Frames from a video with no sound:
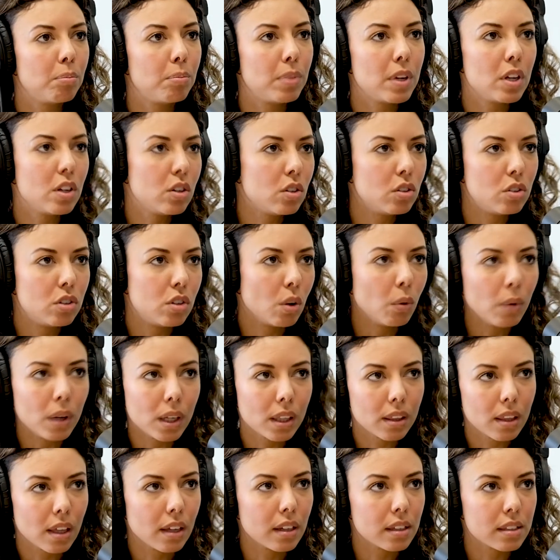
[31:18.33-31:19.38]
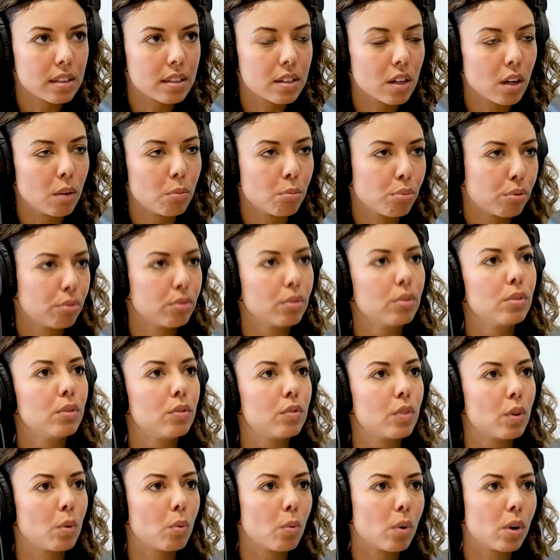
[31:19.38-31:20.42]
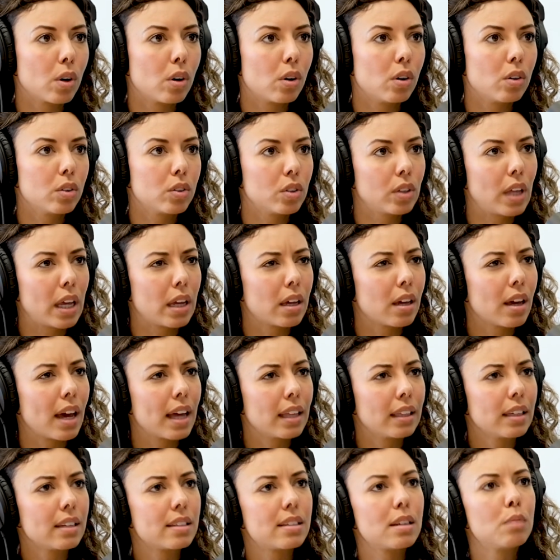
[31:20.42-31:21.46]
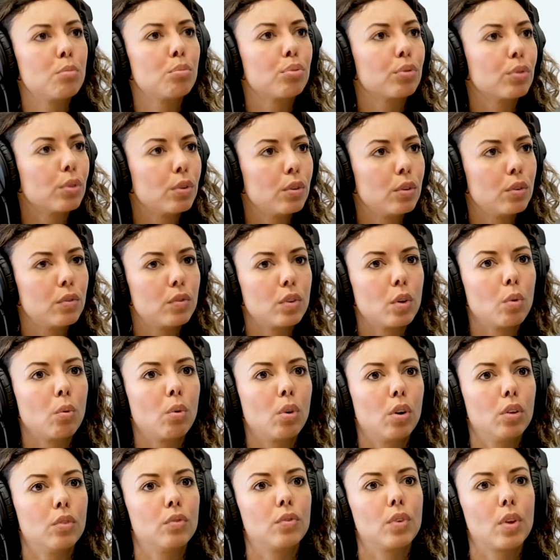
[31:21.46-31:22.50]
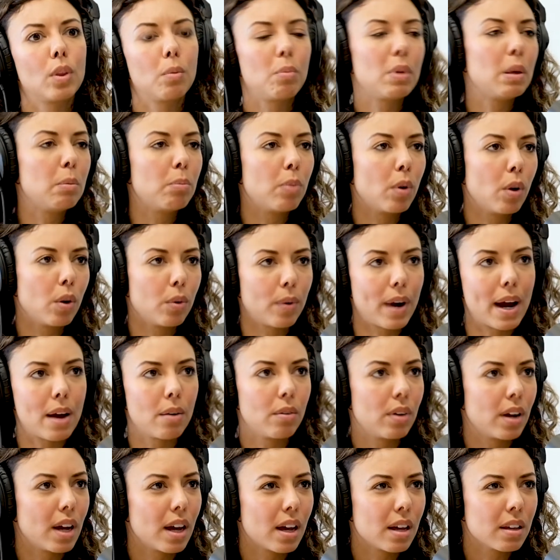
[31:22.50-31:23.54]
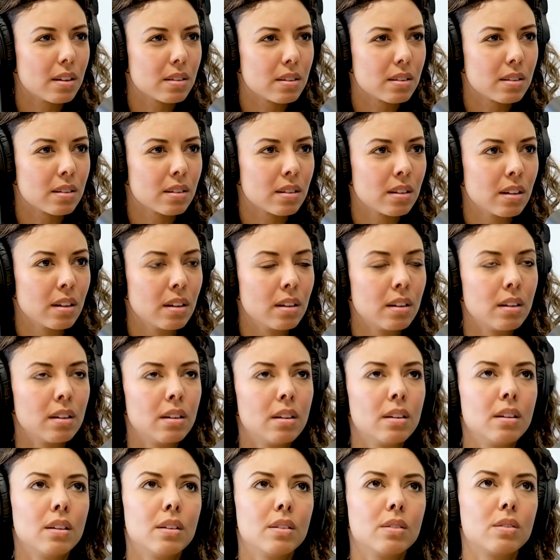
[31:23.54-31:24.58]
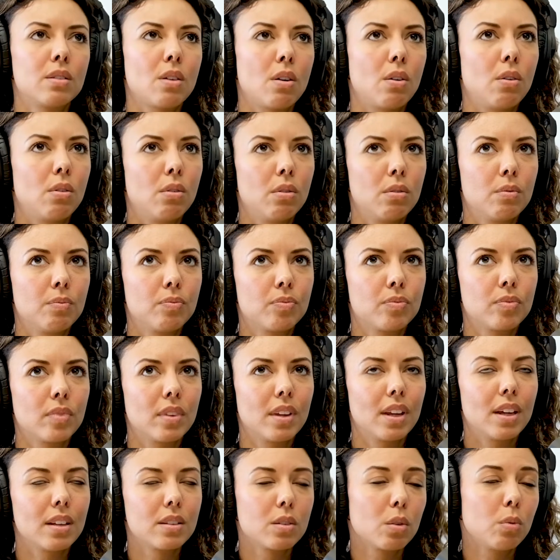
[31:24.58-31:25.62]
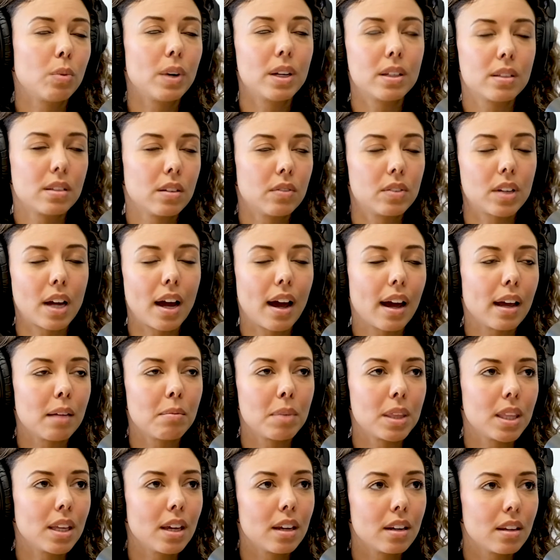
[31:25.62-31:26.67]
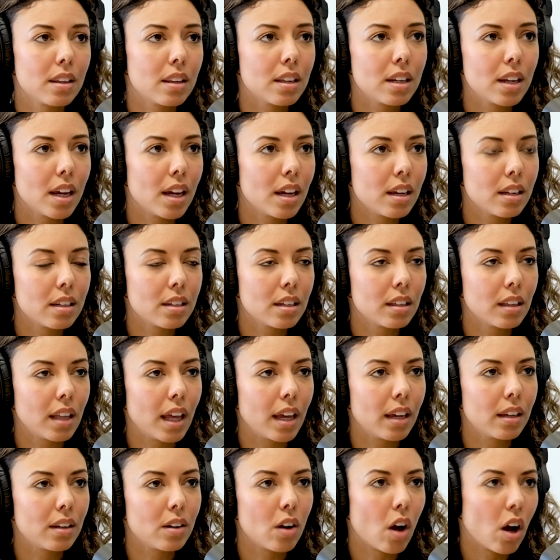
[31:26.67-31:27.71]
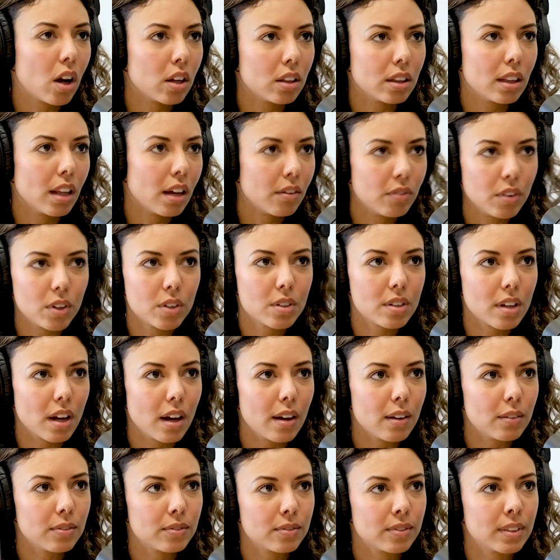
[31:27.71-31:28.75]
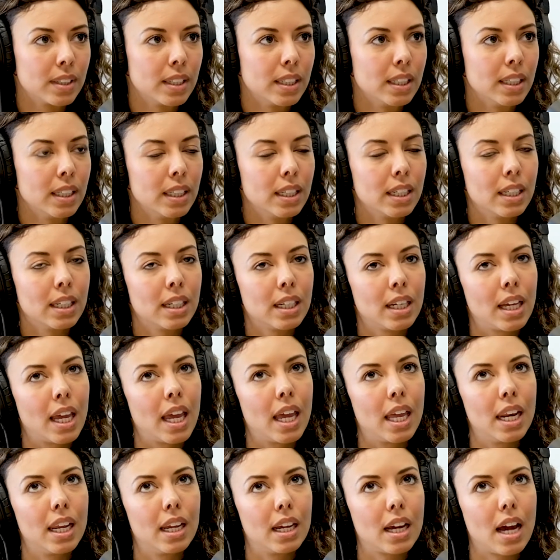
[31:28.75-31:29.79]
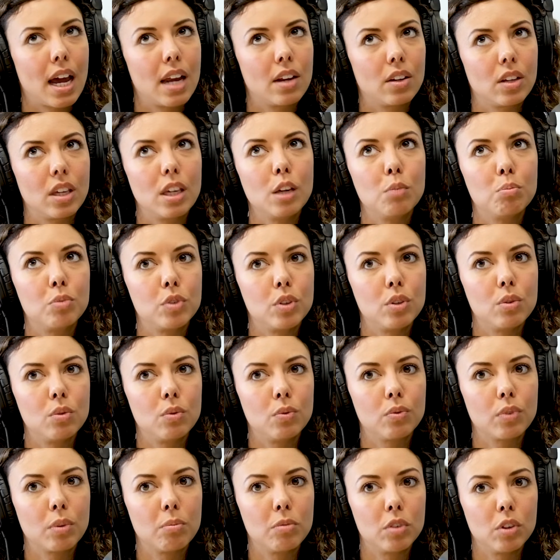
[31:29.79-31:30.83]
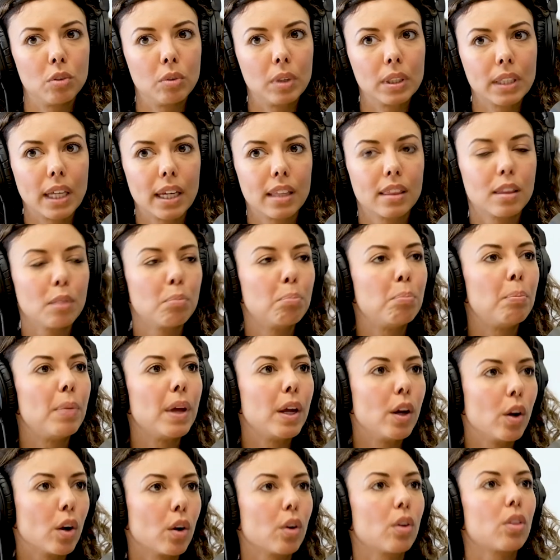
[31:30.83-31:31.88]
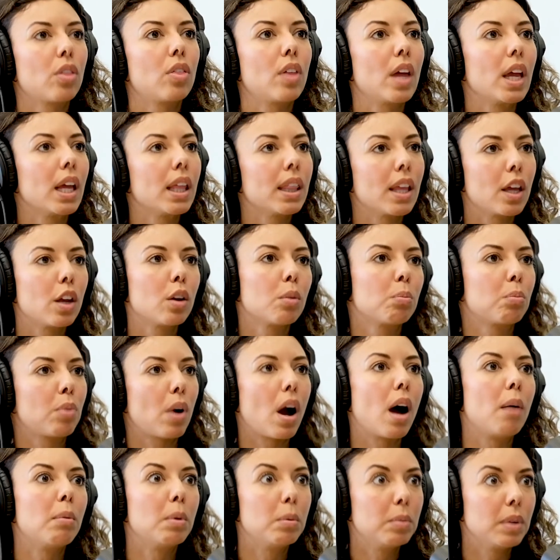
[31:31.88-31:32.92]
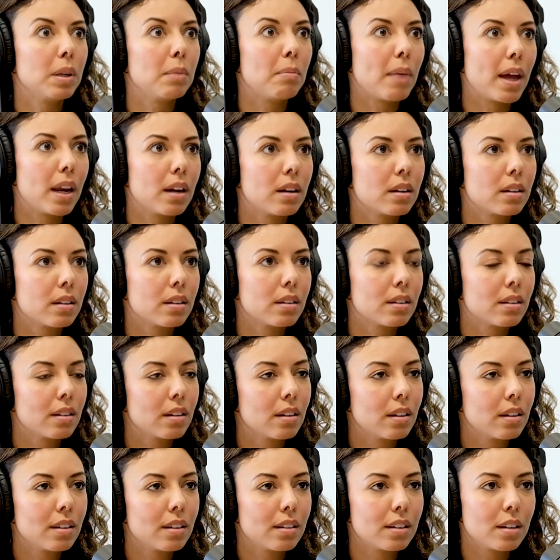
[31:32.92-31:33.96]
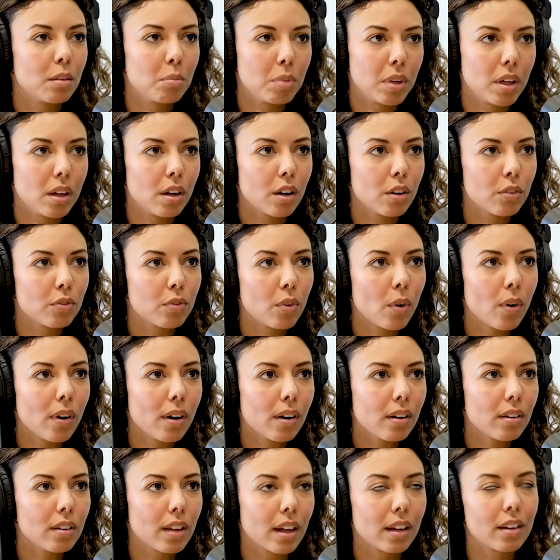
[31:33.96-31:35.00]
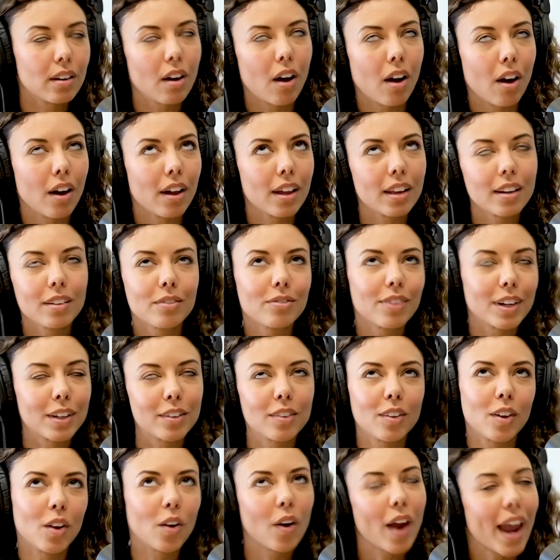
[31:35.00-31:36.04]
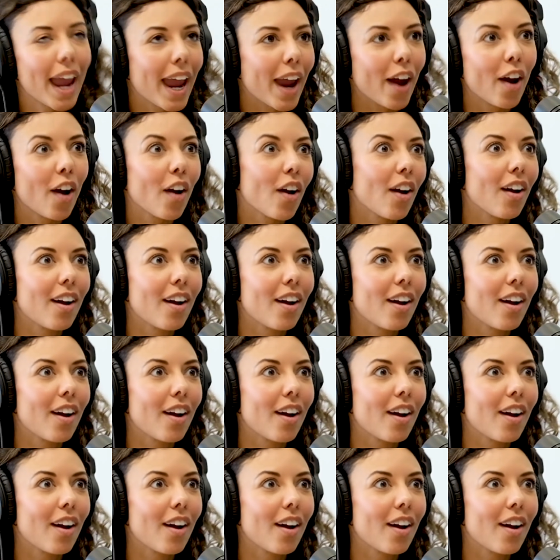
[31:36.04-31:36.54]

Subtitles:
be doing things to improve the world or like at least improve the world for the people around us. So it's a waste of time at the end of the day to like not love yourself. And it kind of keeps you from doing like the bigger thing that you're probably meant to be here for, like not fixing your hair.